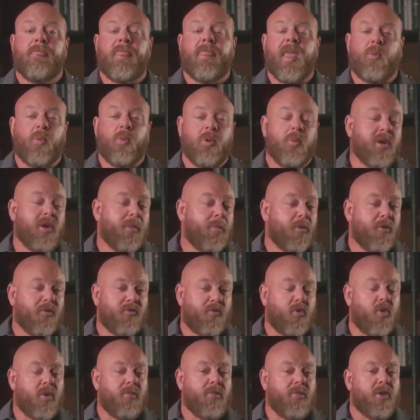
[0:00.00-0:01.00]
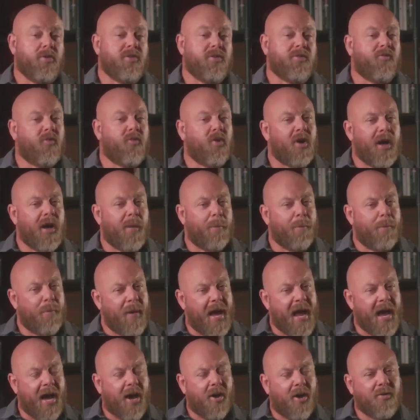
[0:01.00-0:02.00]
And we want to perform those for
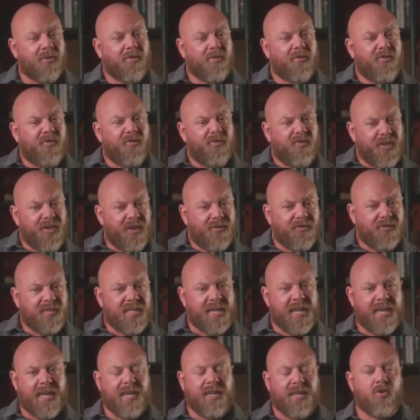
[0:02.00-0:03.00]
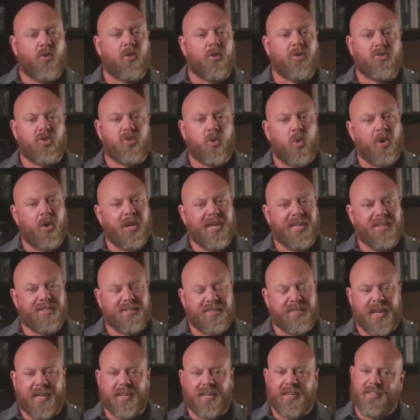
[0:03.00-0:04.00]
about 15 or 20
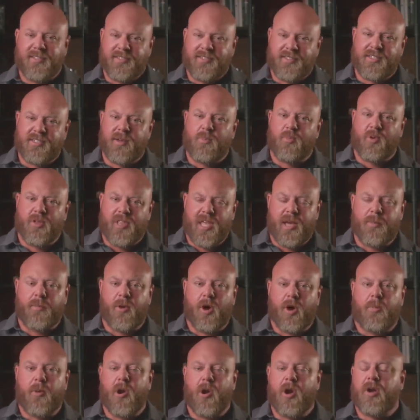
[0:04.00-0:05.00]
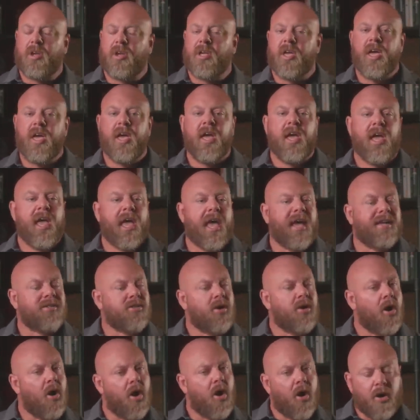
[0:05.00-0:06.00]
seconds, somewhere in that ballpark, as
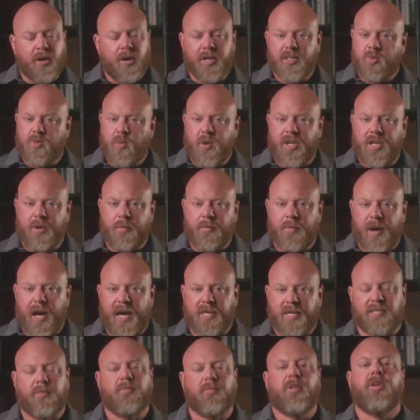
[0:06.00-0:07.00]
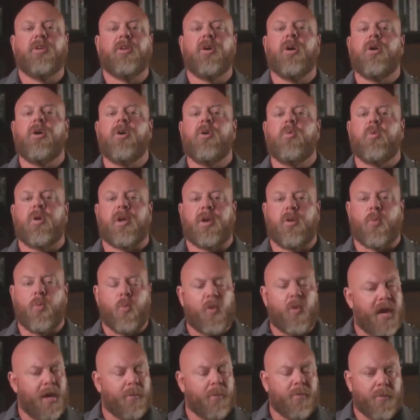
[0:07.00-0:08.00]
hard as we can possibly go. We're going to
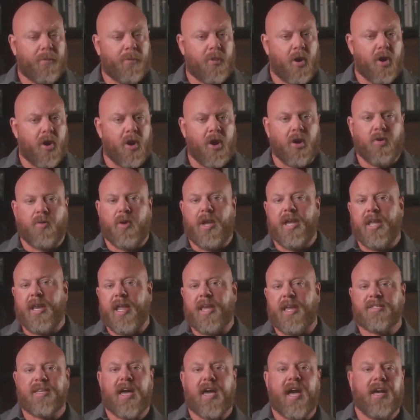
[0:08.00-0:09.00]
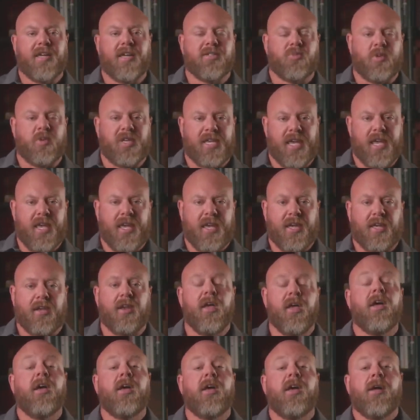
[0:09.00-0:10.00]
ramp up our heart rate as high as we can.
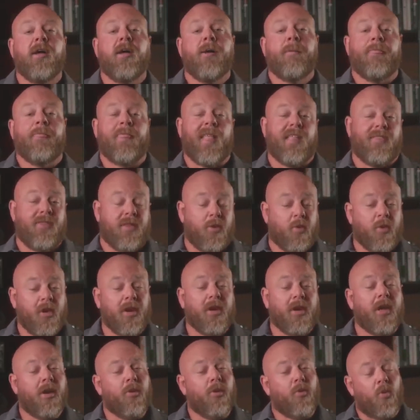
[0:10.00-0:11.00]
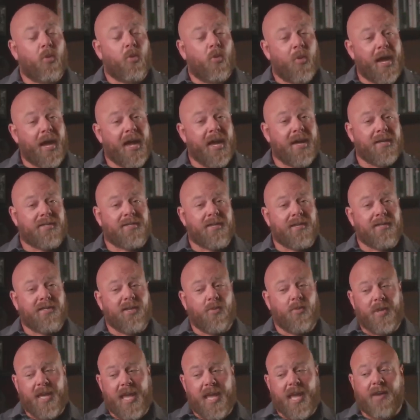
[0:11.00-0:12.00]
And then we're going to rest
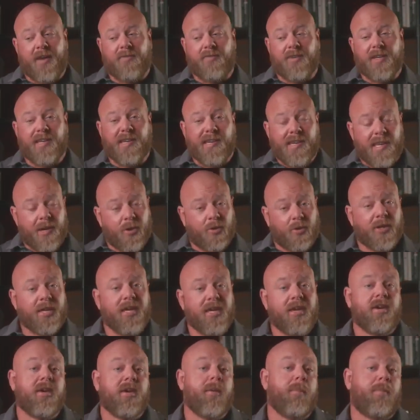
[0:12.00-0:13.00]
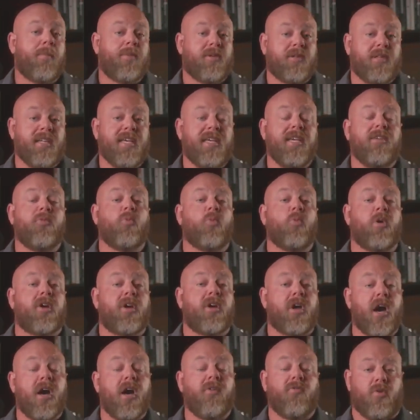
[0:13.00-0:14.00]
until we have nearly complete
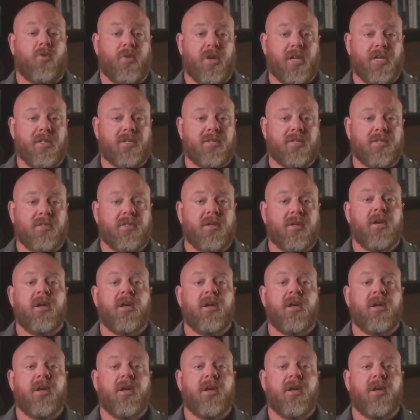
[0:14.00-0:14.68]
recoveries.